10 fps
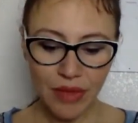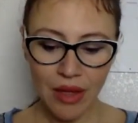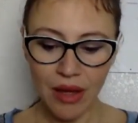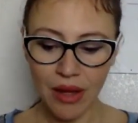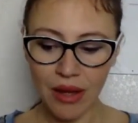
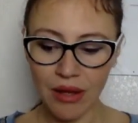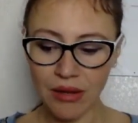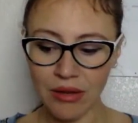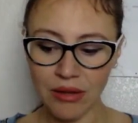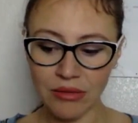
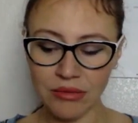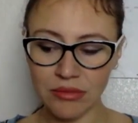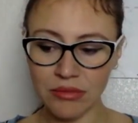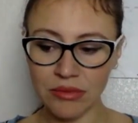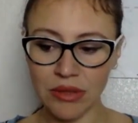
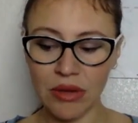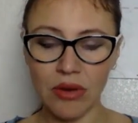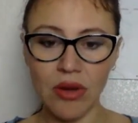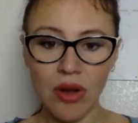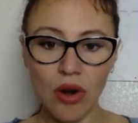
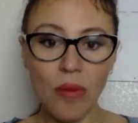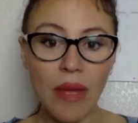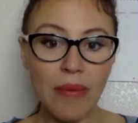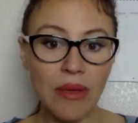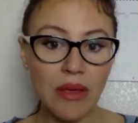Or
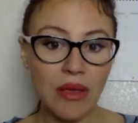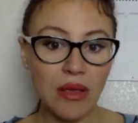maybe